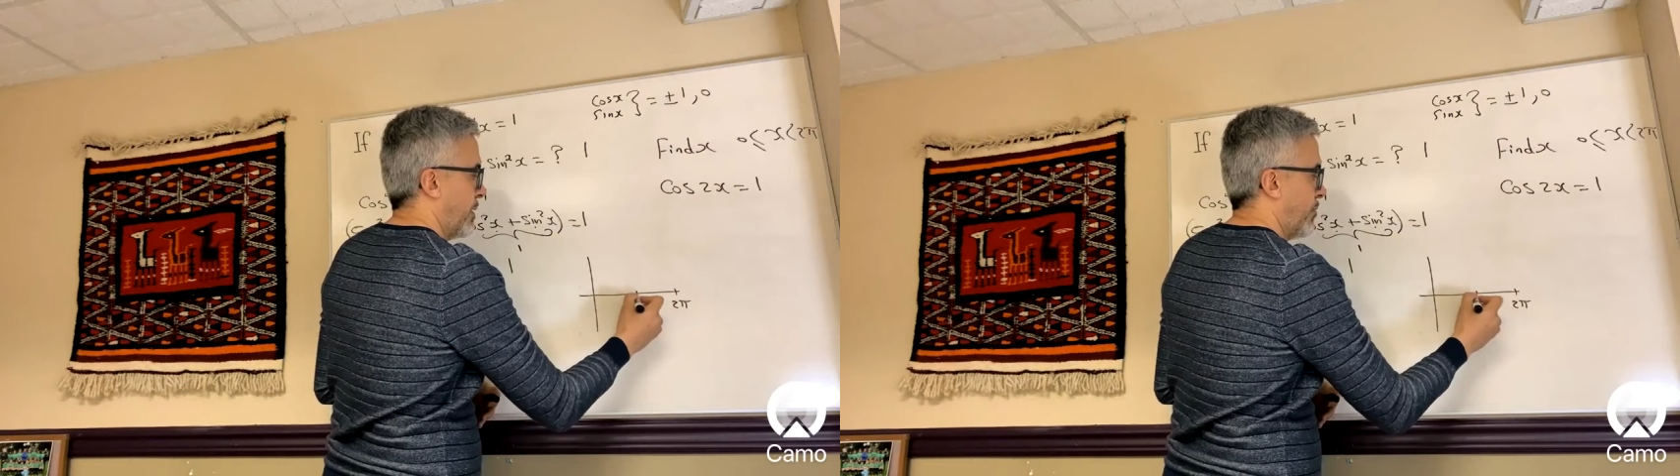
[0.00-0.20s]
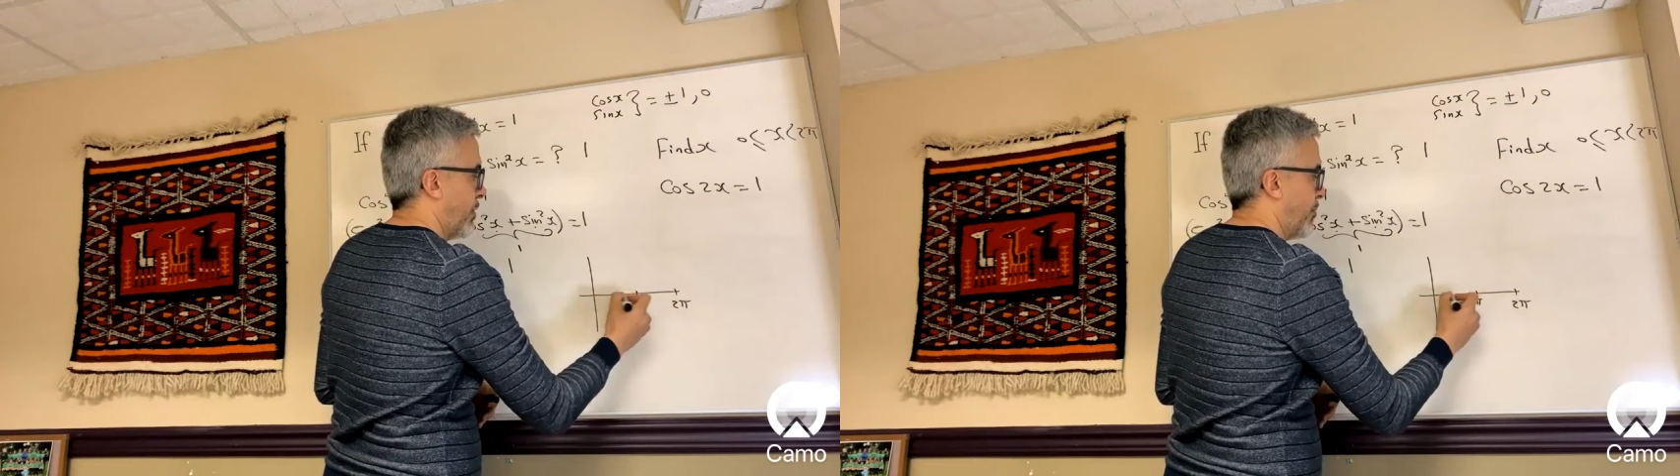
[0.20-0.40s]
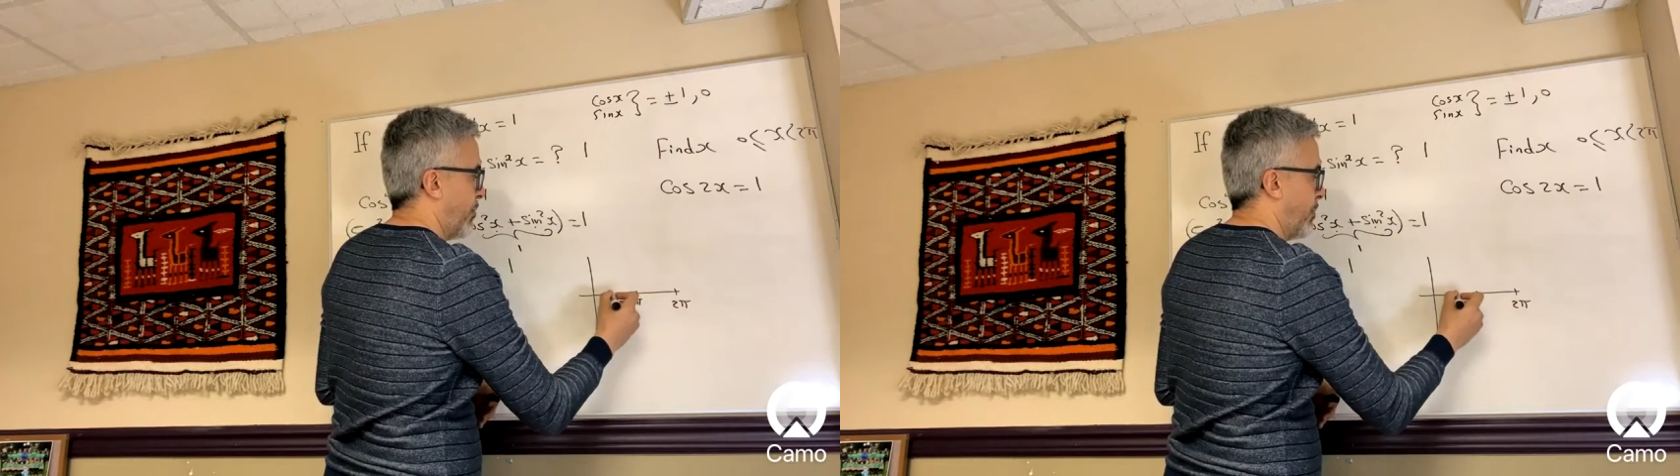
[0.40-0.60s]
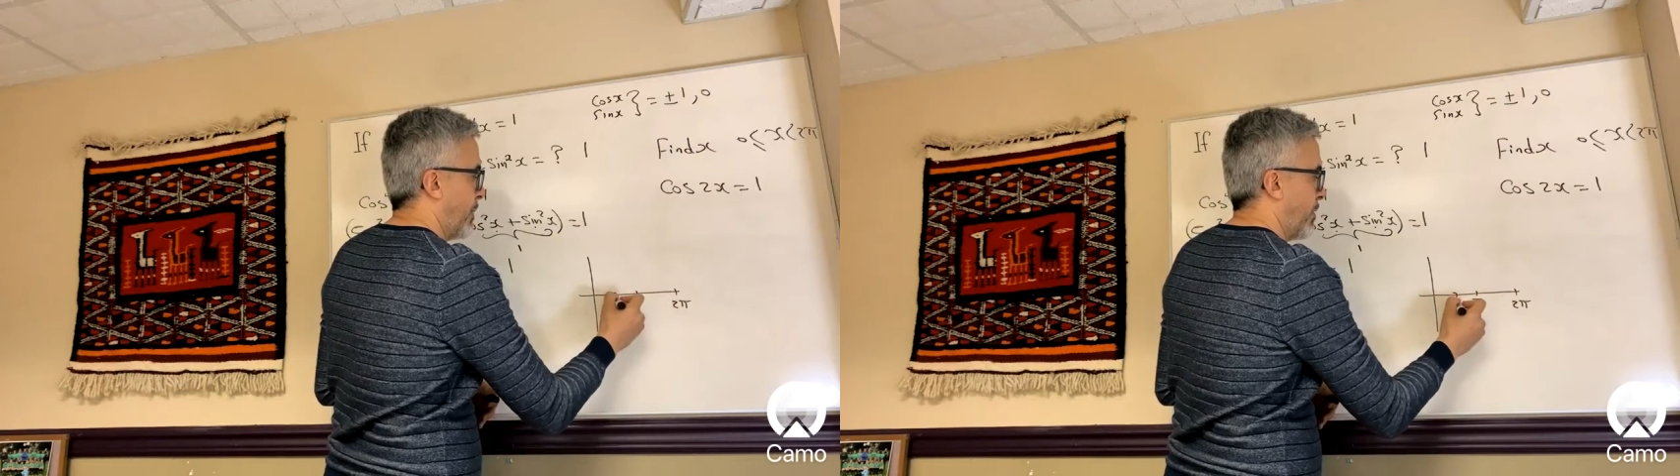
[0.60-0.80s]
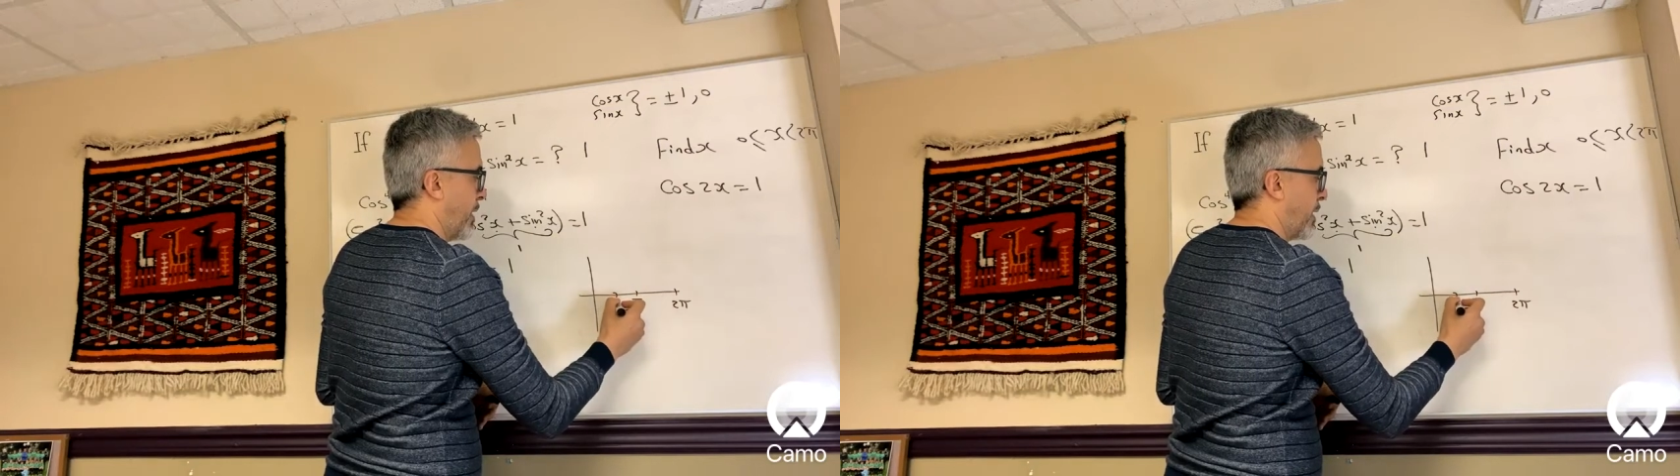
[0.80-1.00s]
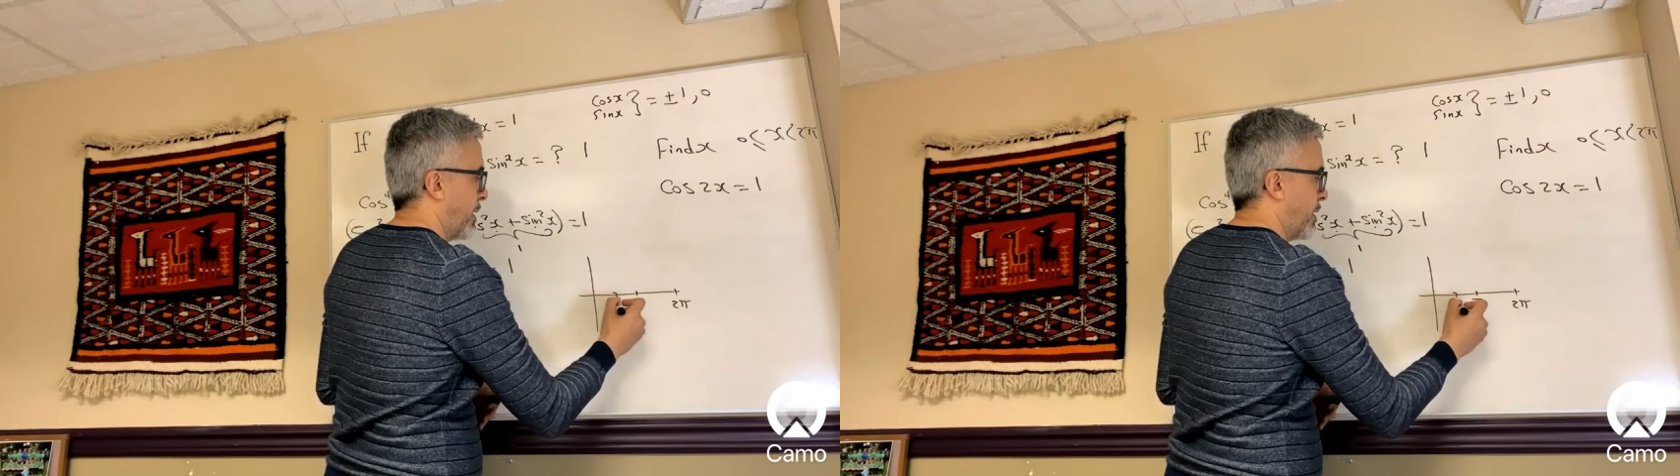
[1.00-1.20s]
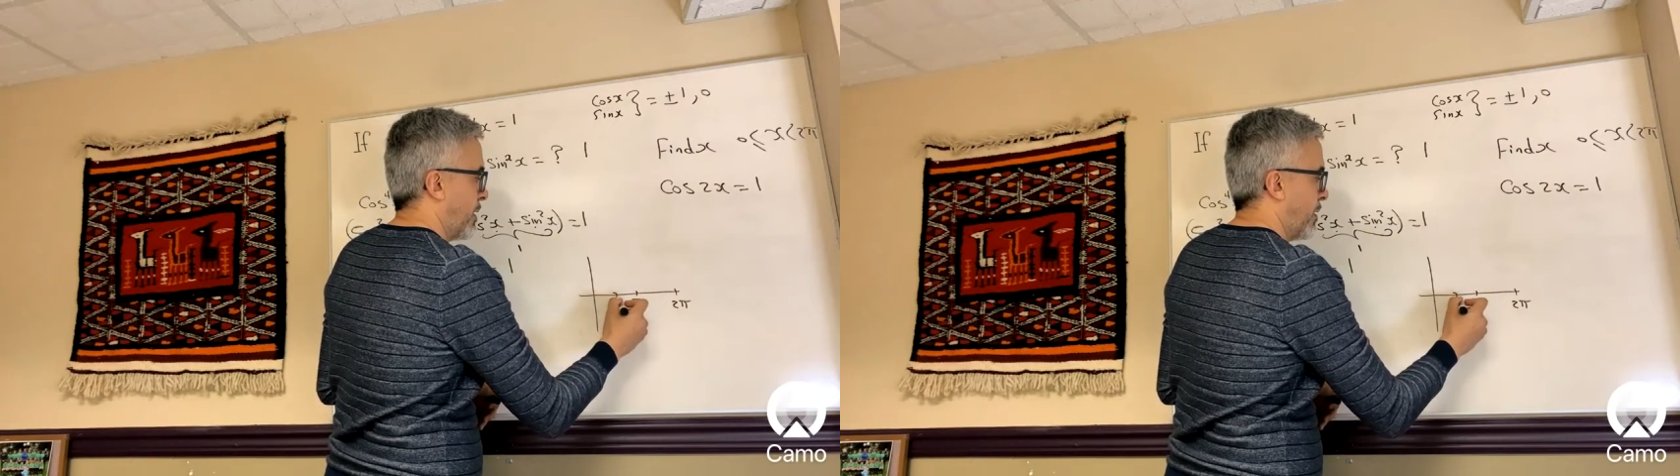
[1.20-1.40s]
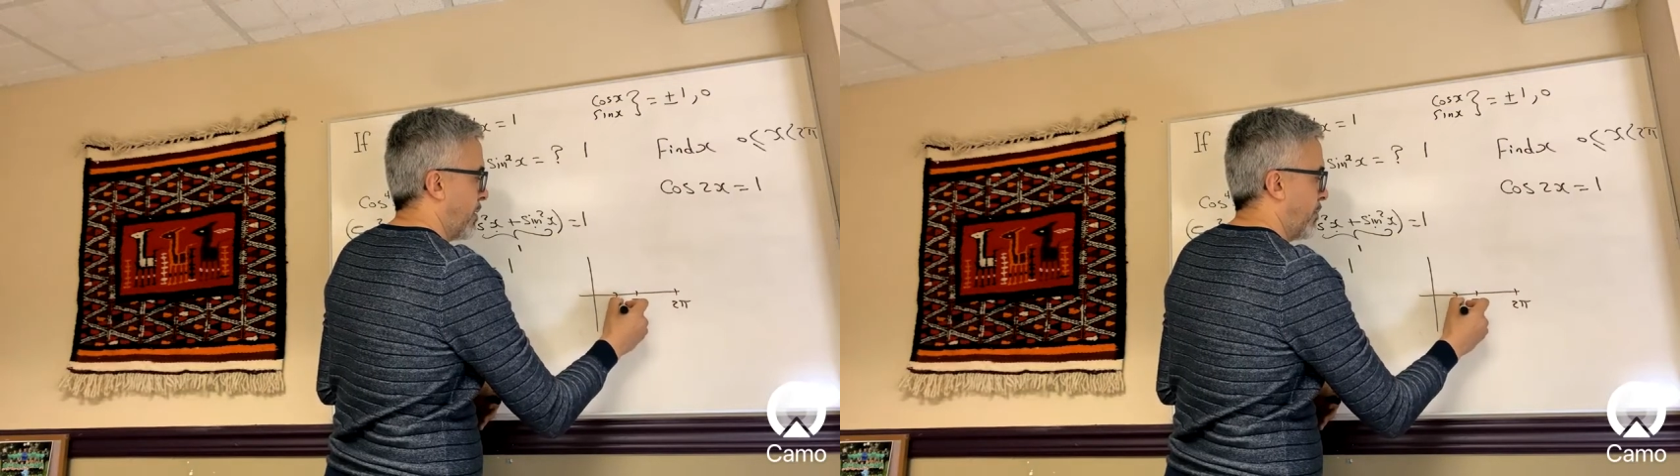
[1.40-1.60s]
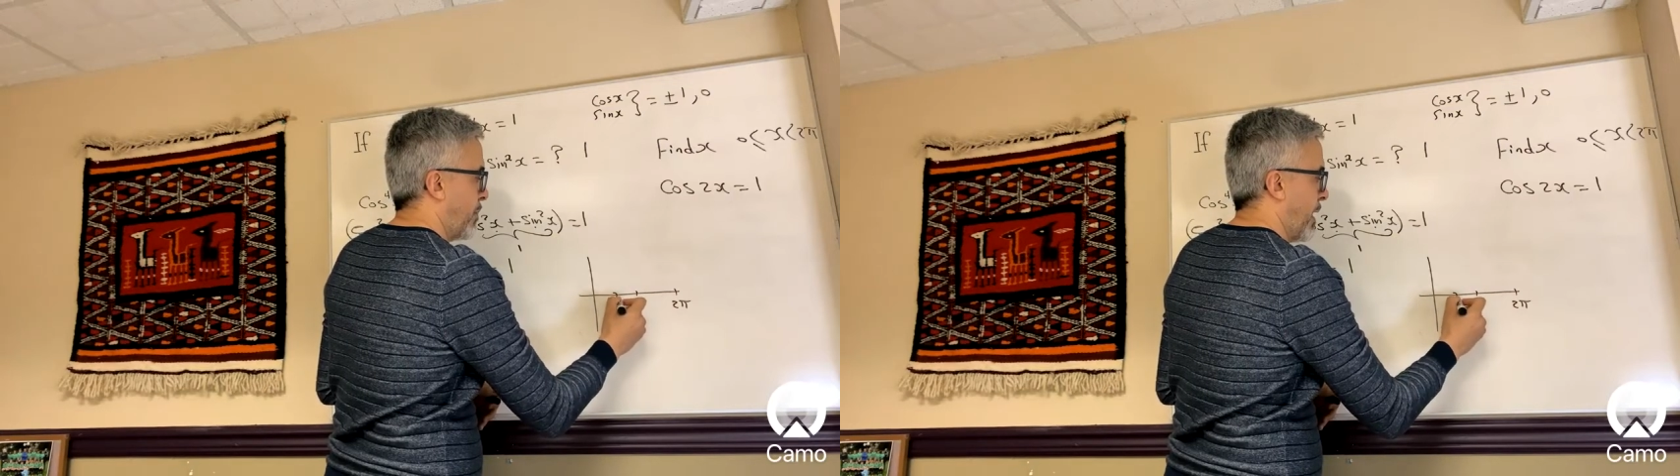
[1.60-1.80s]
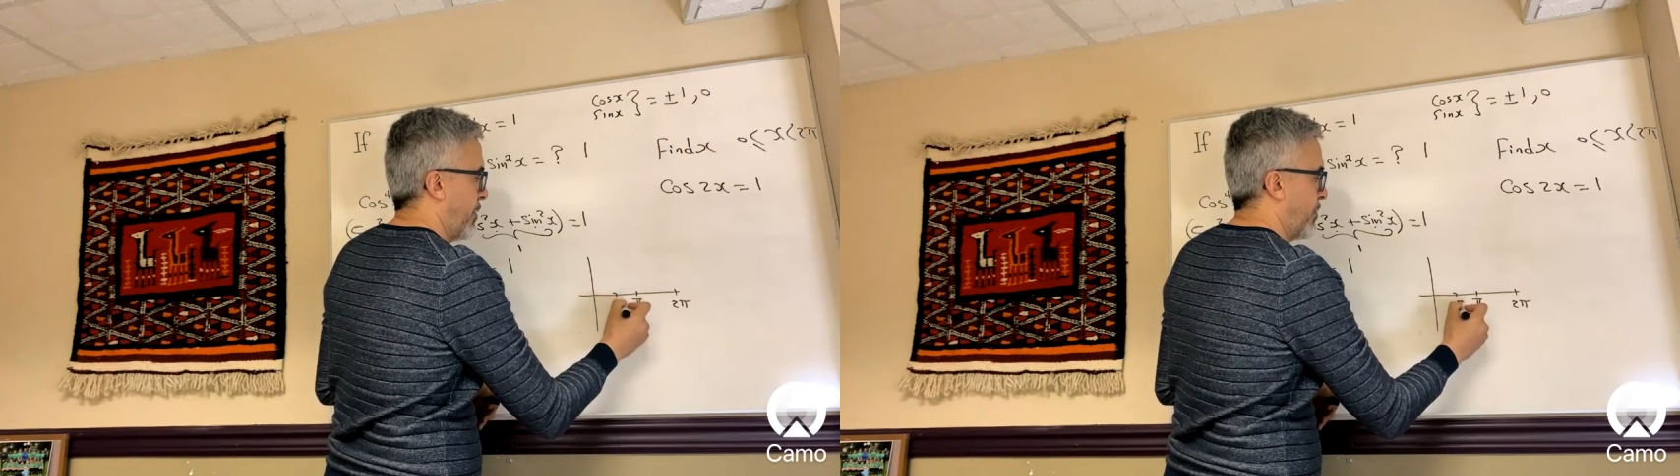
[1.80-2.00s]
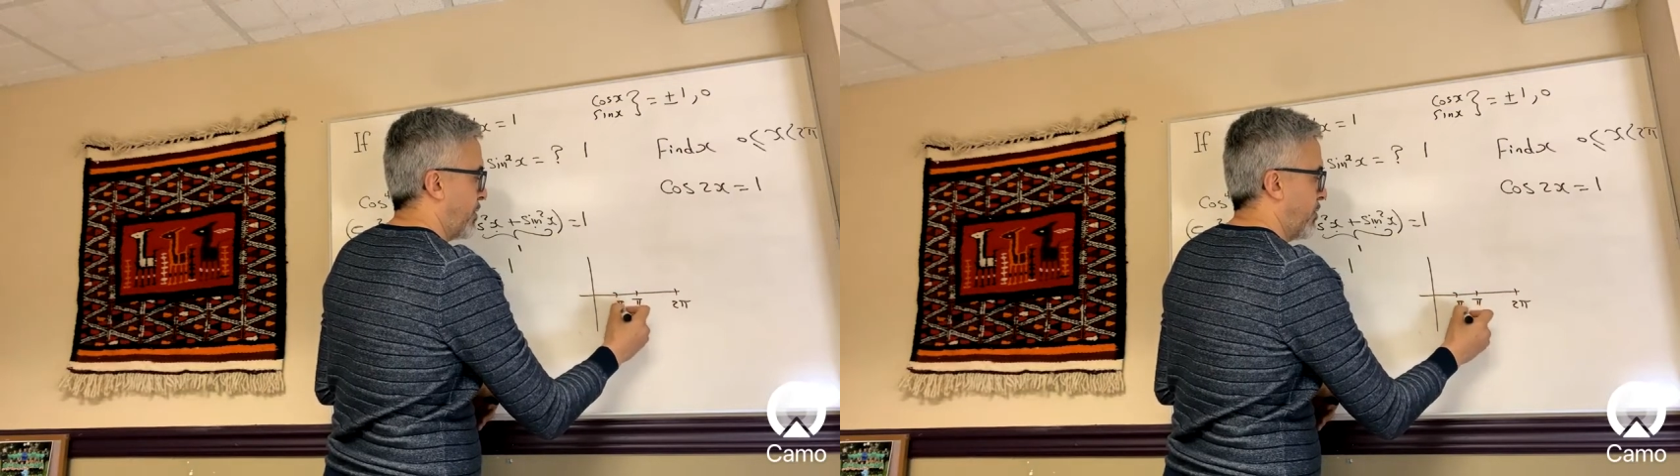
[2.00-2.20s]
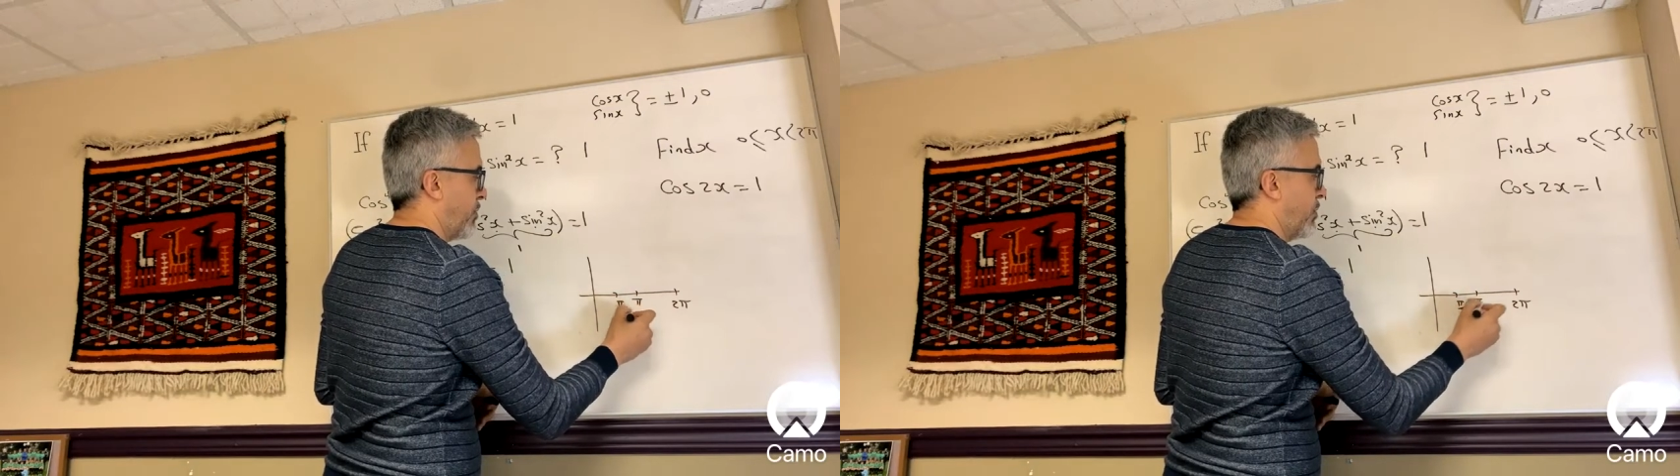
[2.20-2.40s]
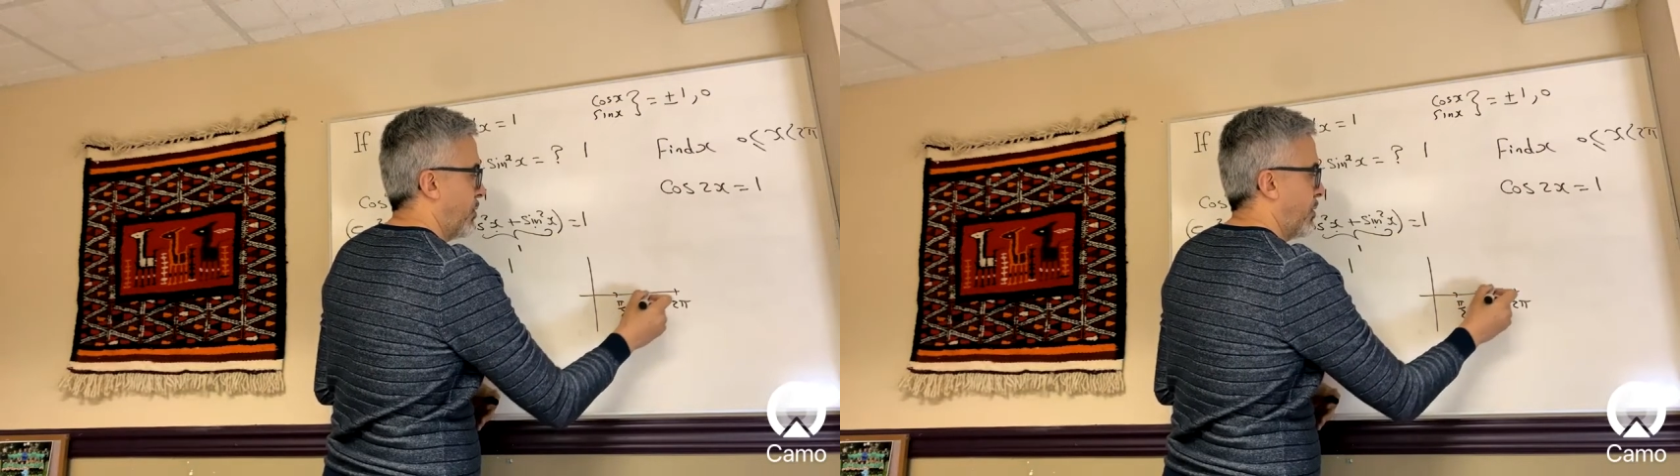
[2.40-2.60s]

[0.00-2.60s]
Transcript: for a full period, pi over 2,